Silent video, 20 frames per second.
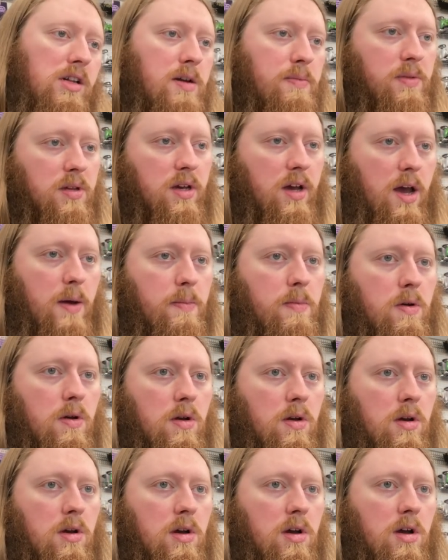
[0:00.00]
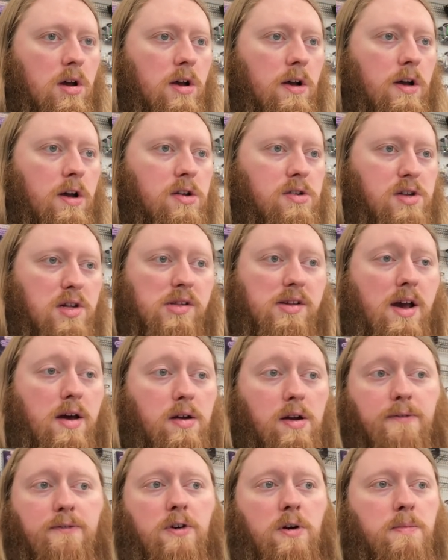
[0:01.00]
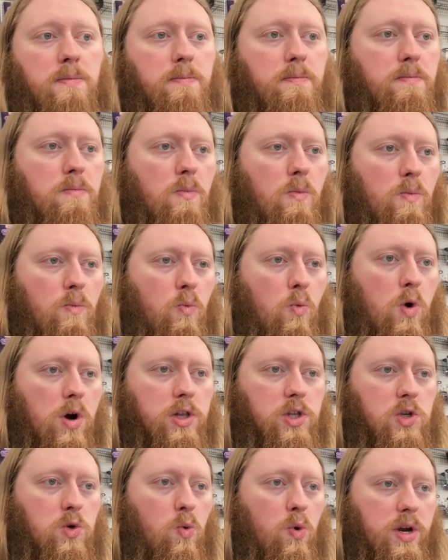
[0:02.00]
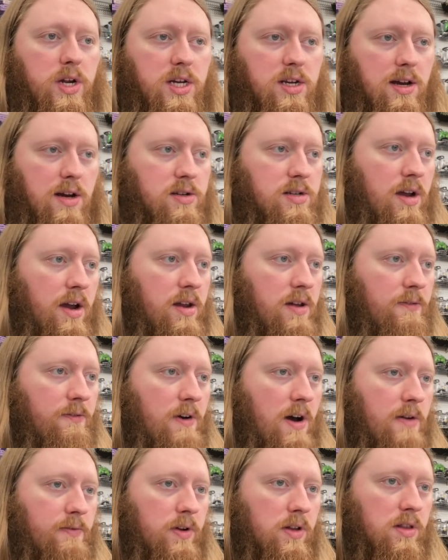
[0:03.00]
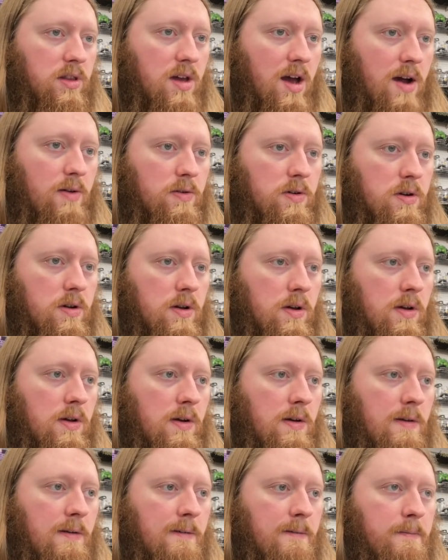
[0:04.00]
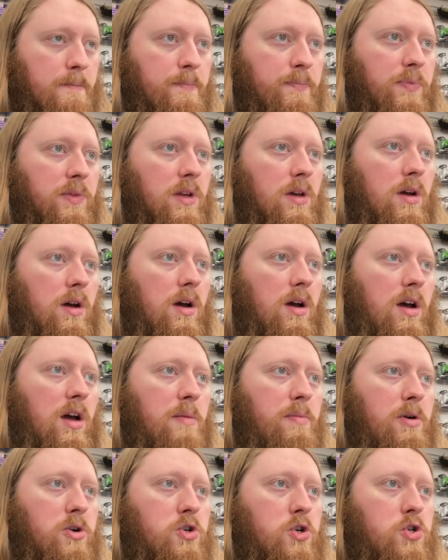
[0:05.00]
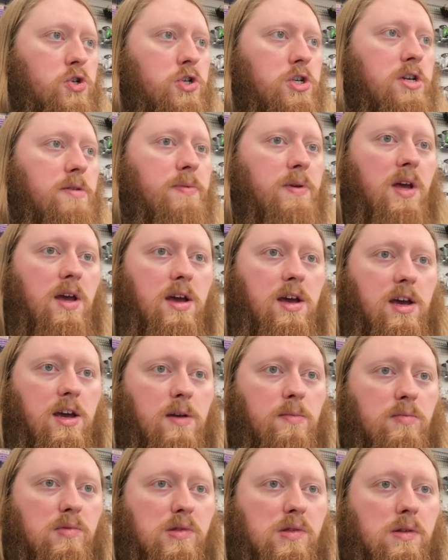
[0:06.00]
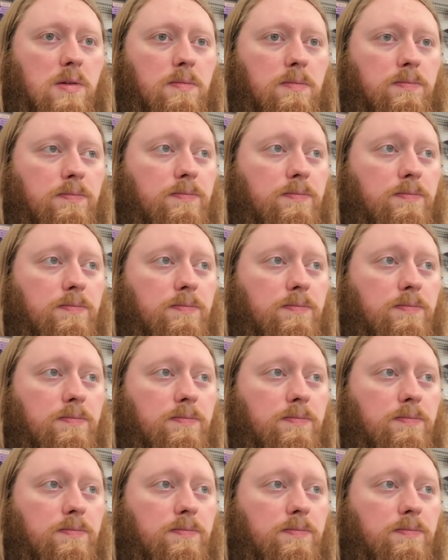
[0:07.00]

keep the game. Discounted from one twenty down to eighty-five on that one. Uh, a bunch of cheap games.